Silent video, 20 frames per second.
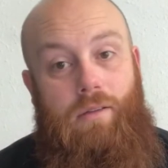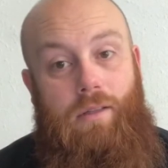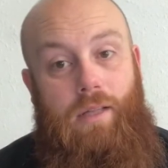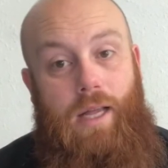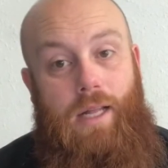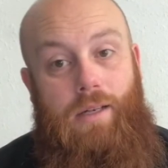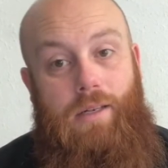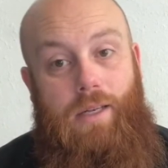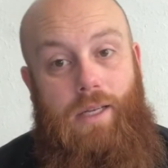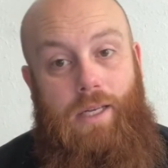
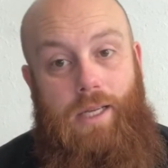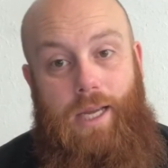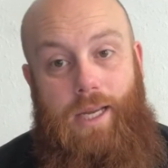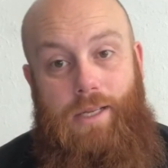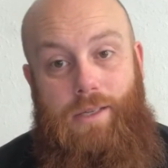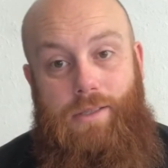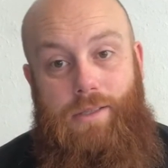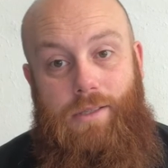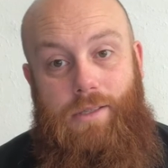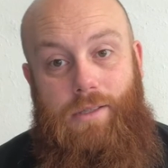That
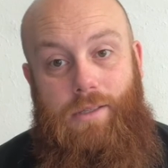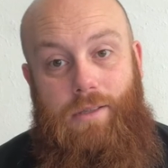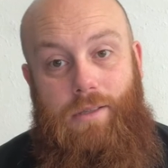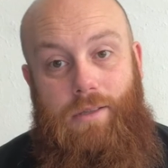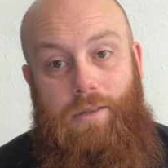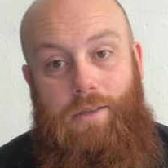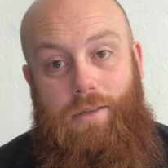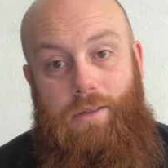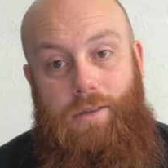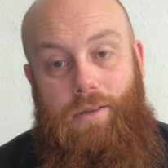negates
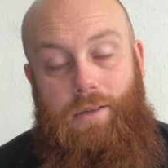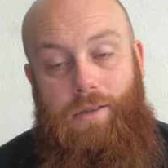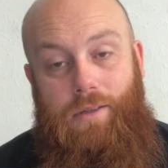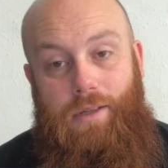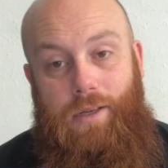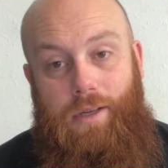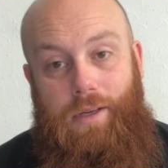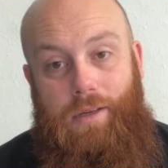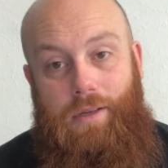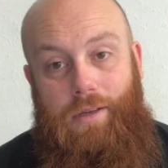
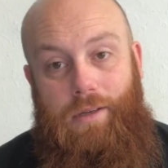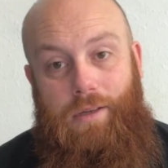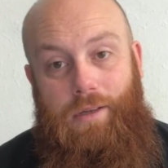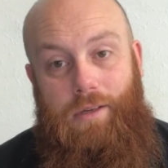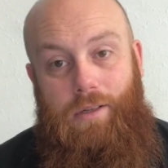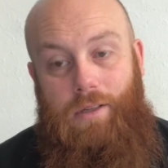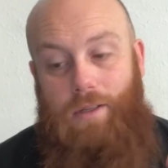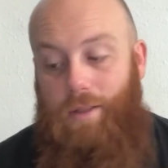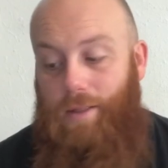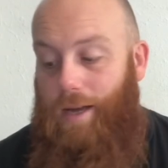the
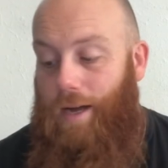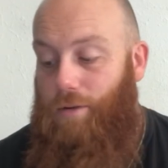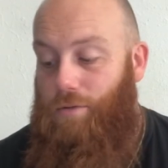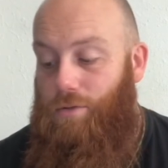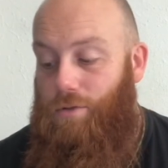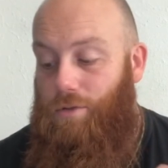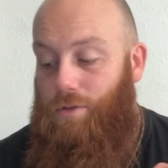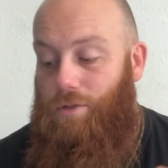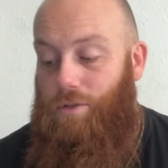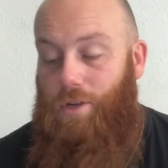
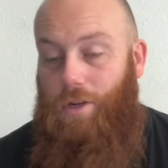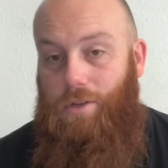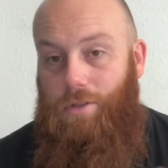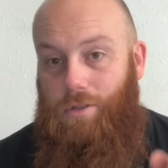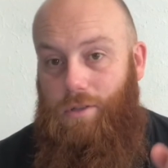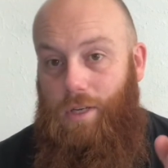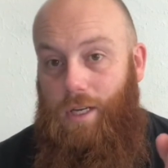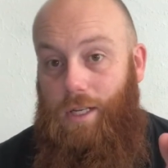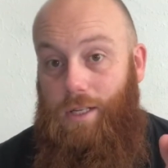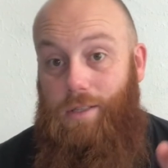1000
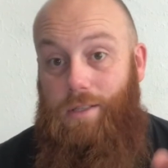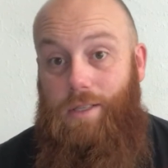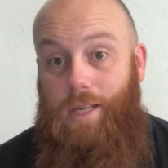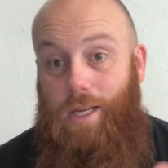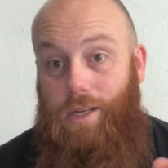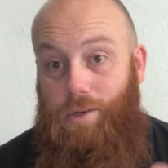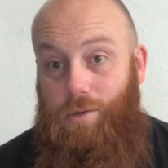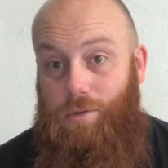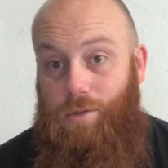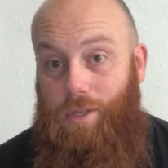Suns
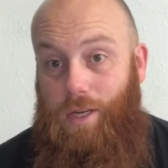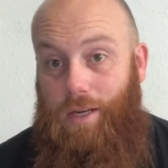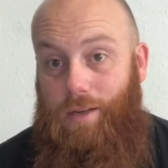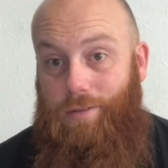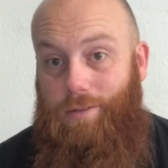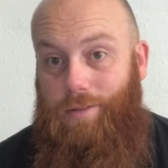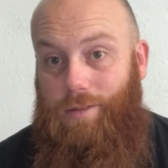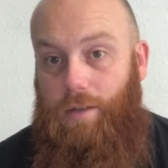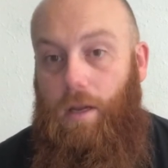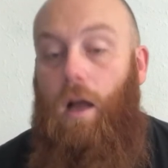Insano
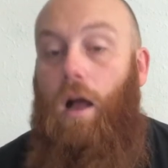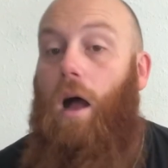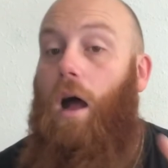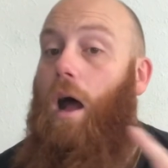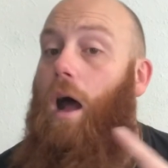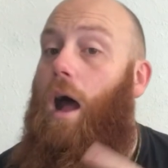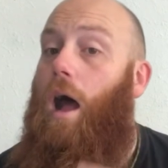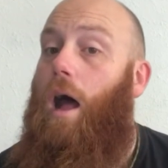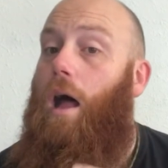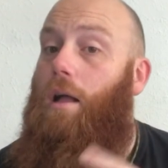saves.
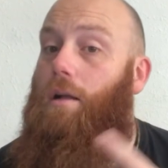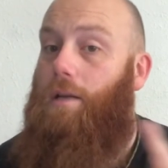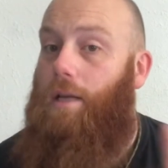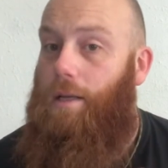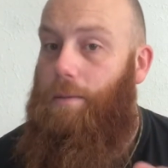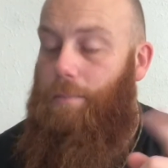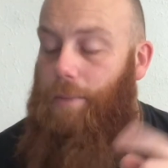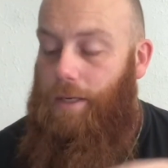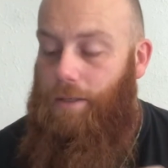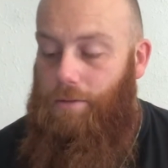I'll
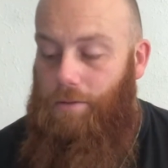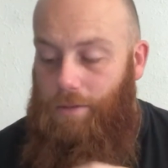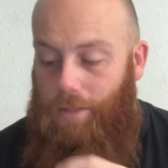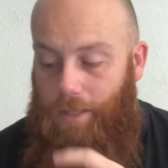get back to